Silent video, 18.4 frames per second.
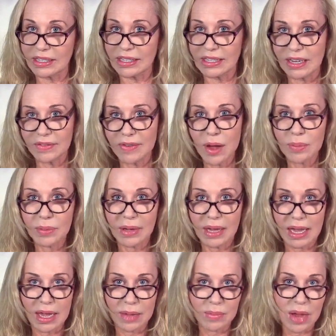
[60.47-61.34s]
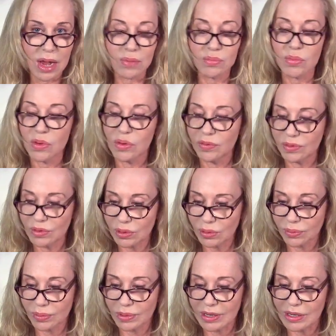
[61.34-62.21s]
give up game and move
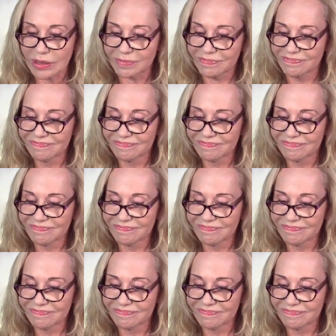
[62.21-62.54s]
to real.